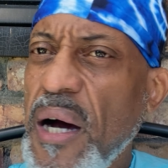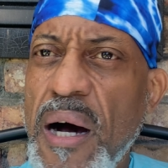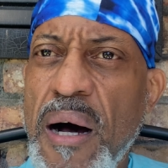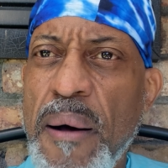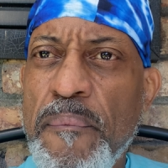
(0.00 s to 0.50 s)

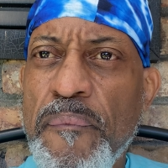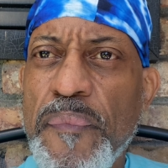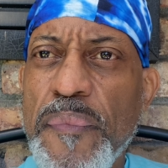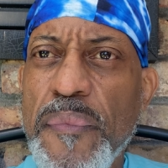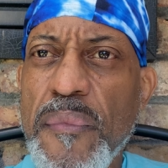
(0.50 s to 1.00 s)
Um,
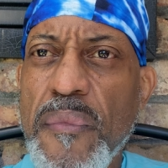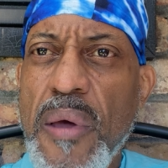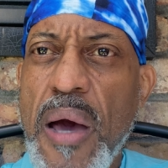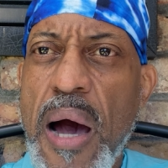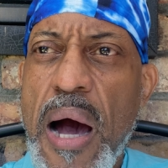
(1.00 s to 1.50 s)

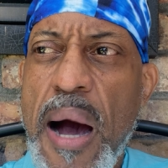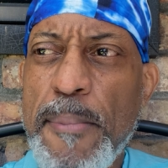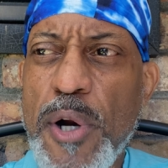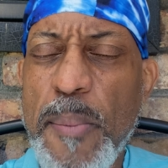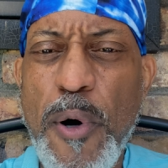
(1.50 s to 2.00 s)
I'm
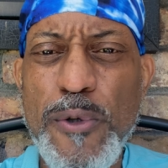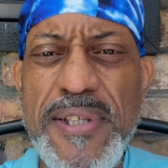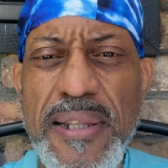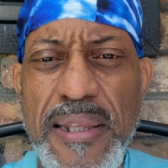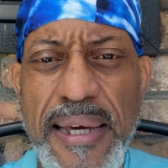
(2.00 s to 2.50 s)
going to post
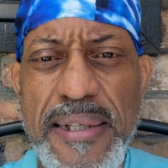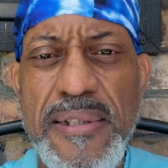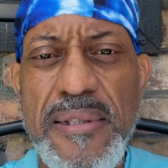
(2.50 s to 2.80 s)
a link